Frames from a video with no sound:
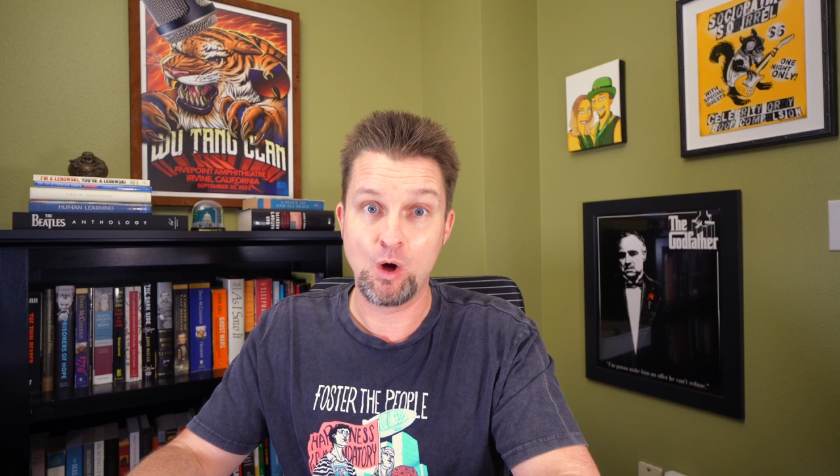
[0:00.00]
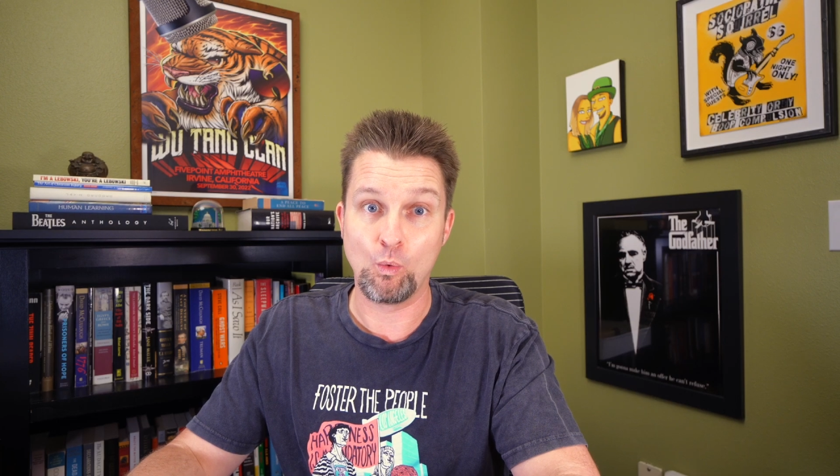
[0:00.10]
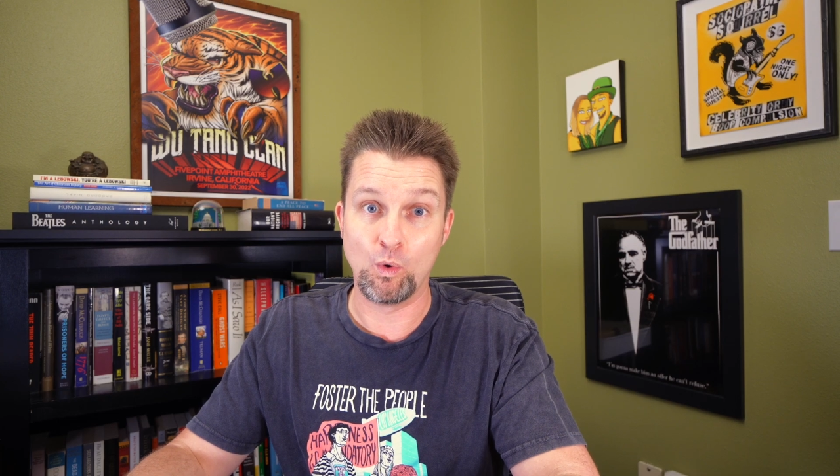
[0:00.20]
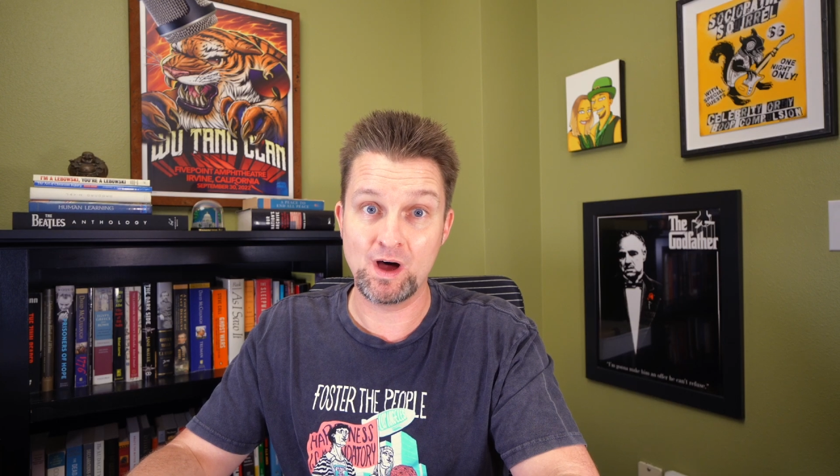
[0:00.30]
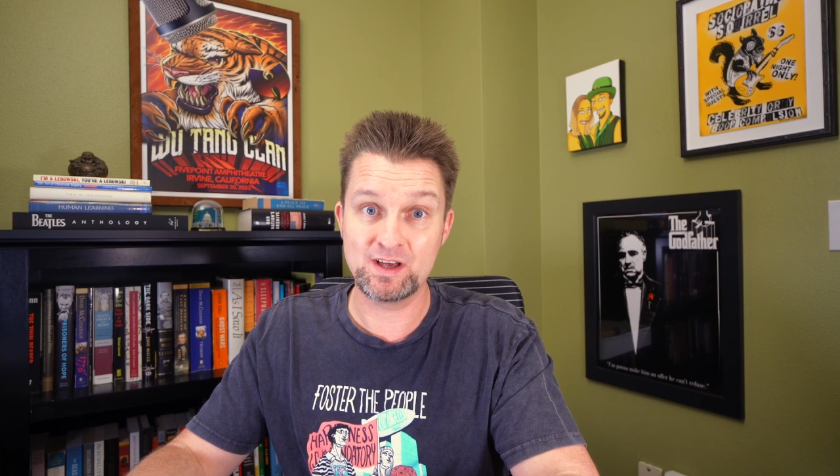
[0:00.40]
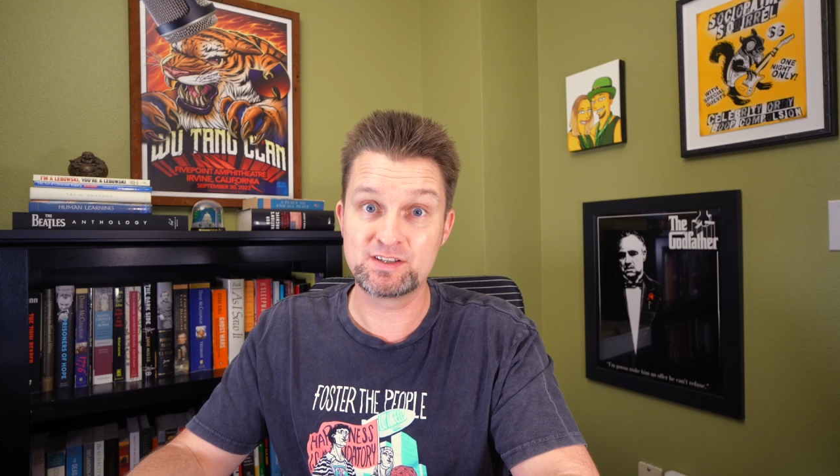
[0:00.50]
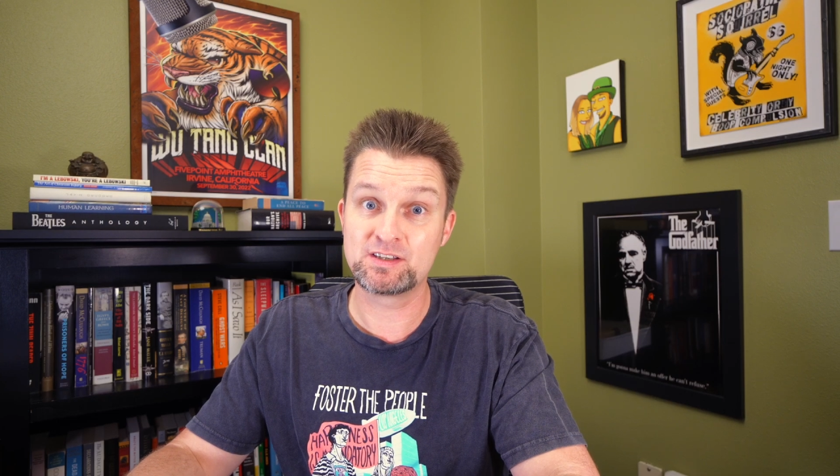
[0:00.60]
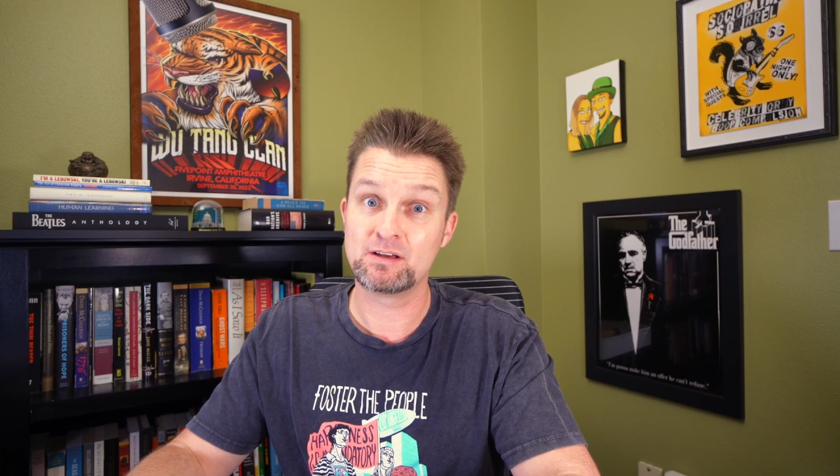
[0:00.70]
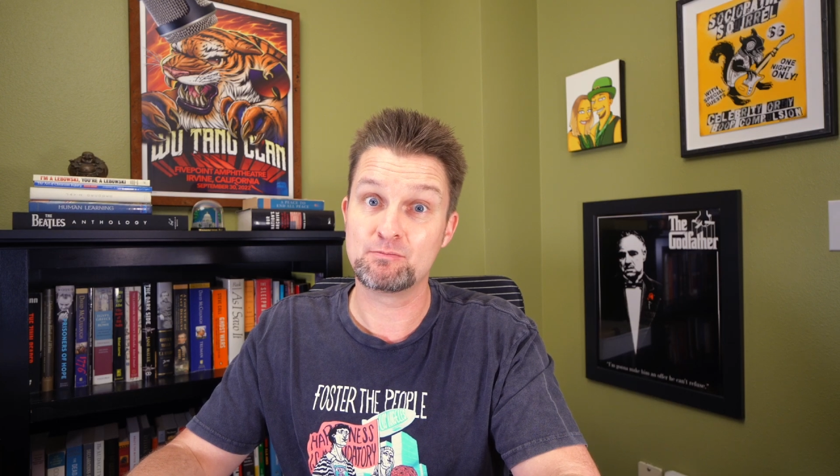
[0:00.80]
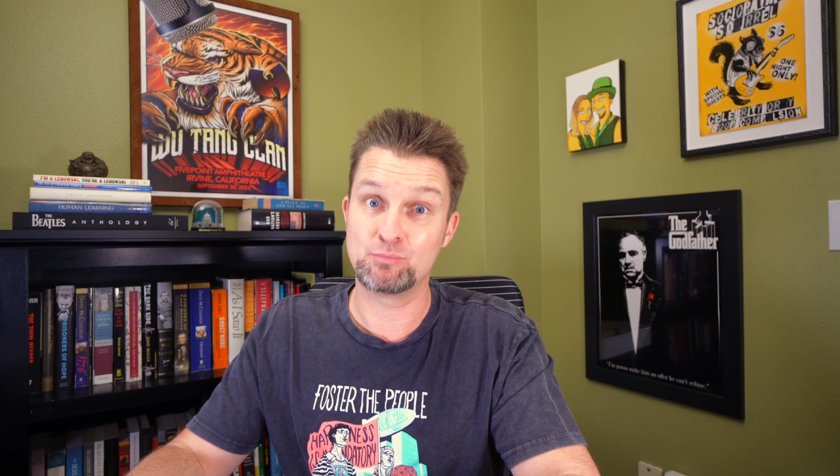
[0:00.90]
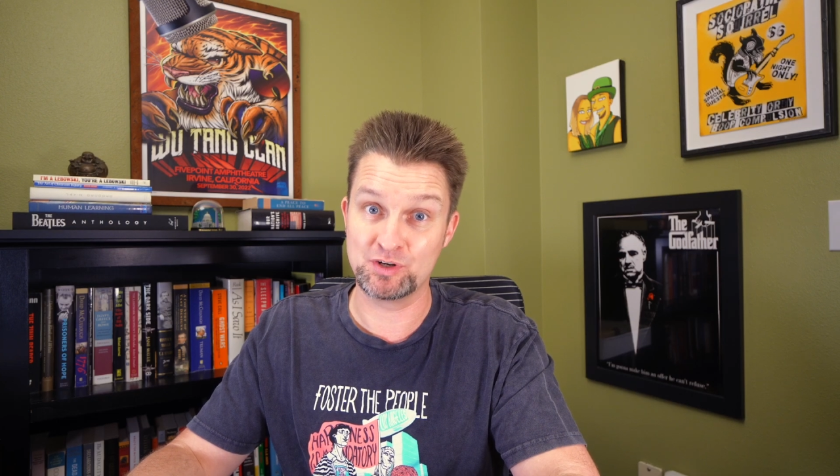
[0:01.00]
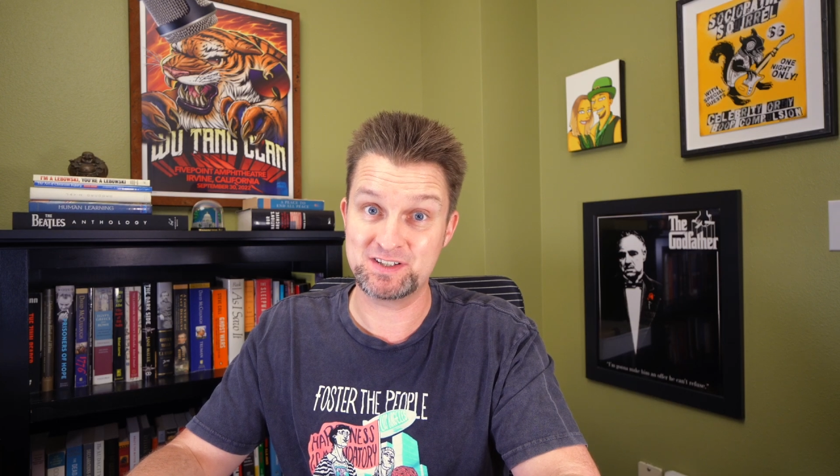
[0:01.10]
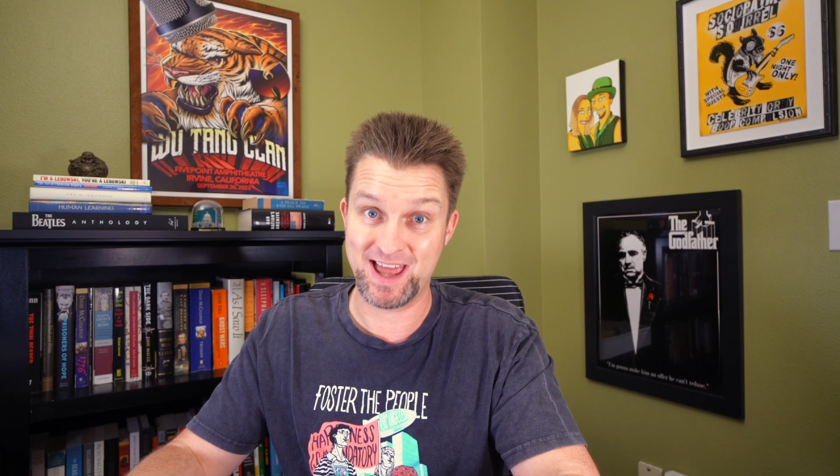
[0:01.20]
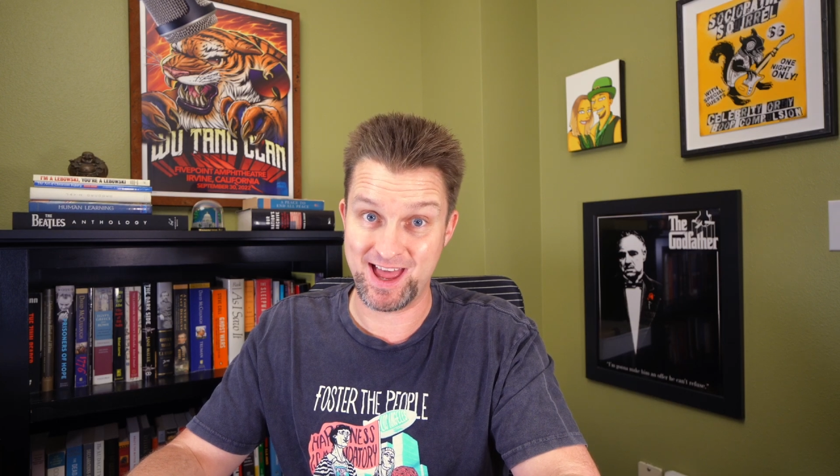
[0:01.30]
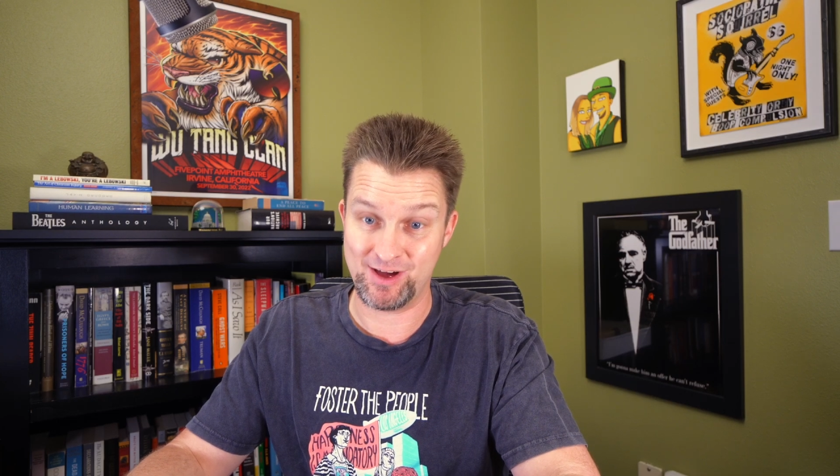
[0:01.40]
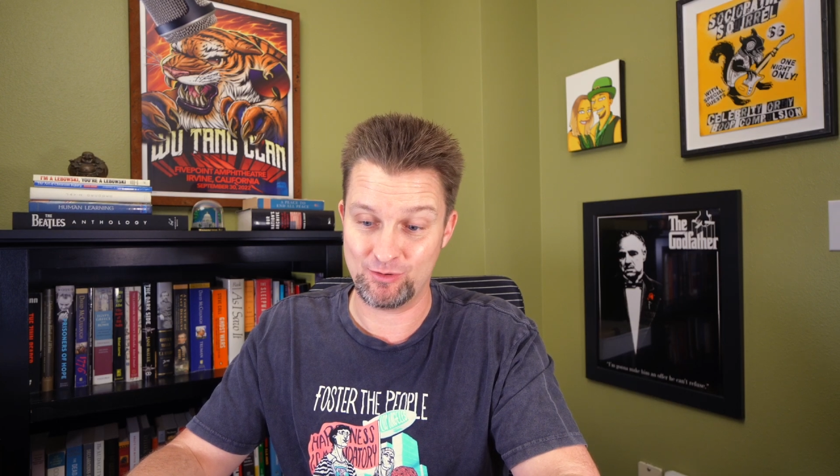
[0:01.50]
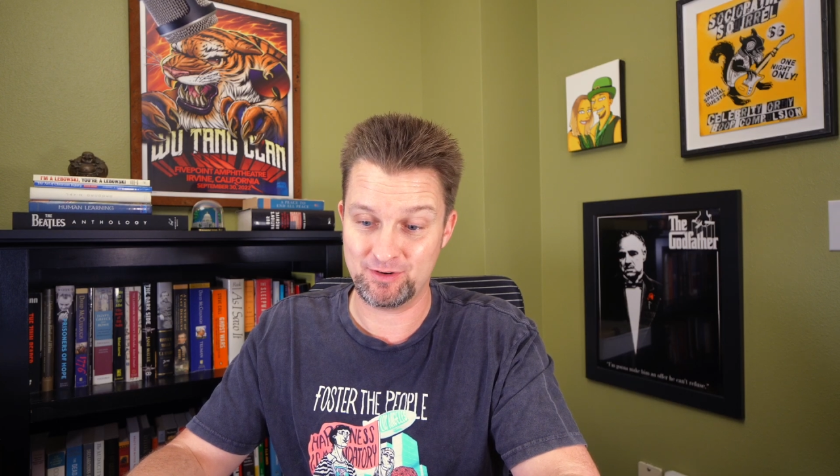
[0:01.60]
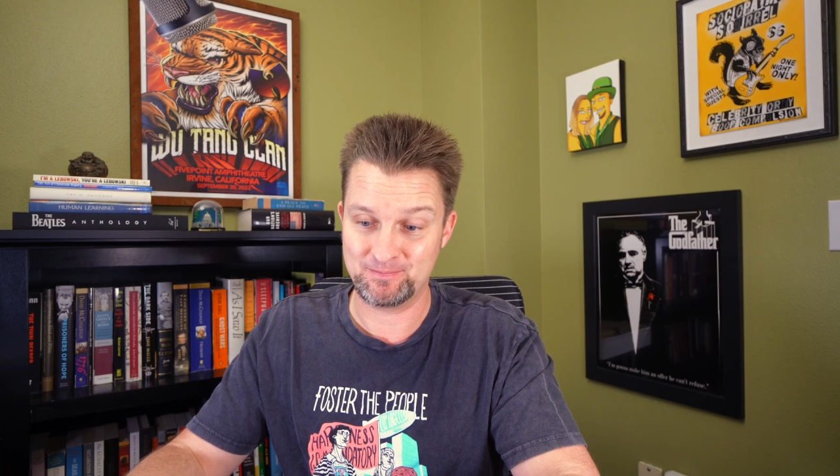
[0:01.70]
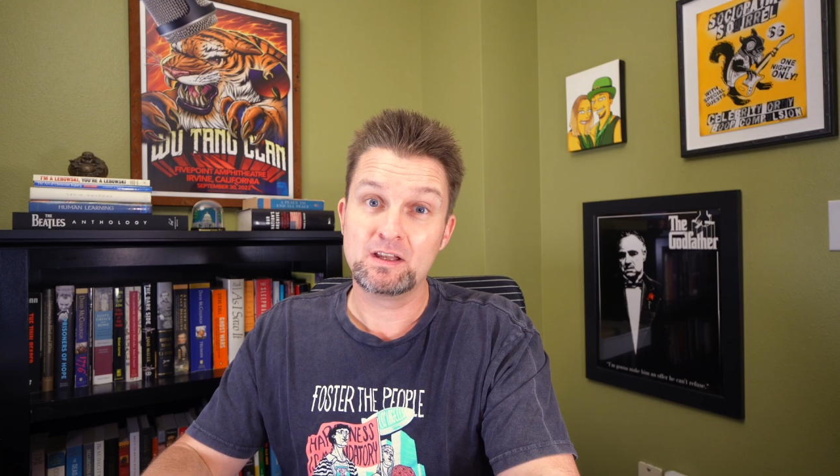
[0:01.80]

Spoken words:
was put down.